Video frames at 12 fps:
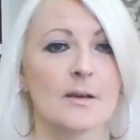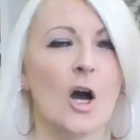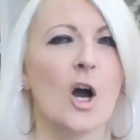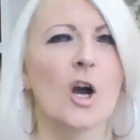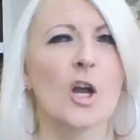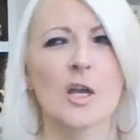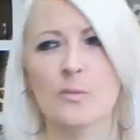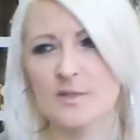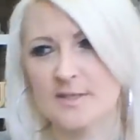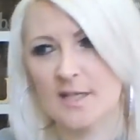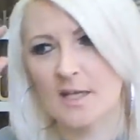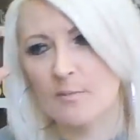All I
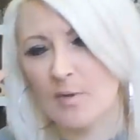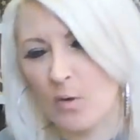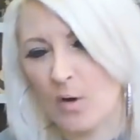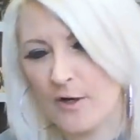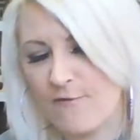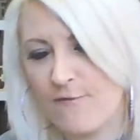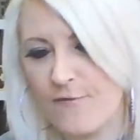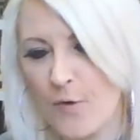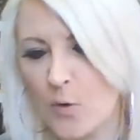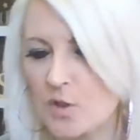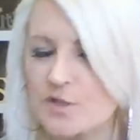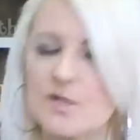would think about, I'd
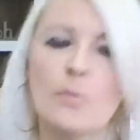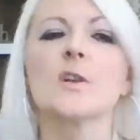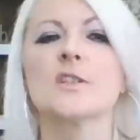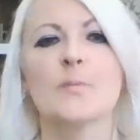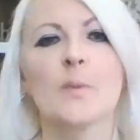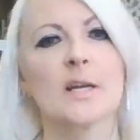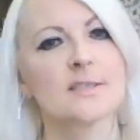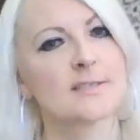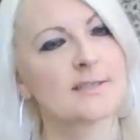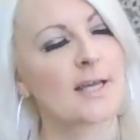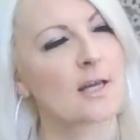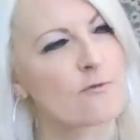focus on what this person
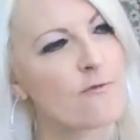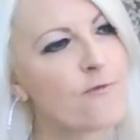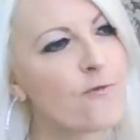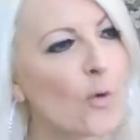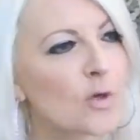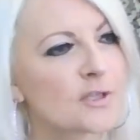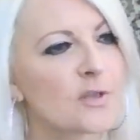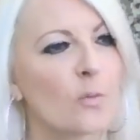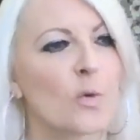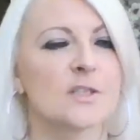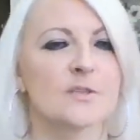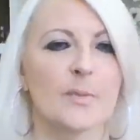said, I'd focus on what this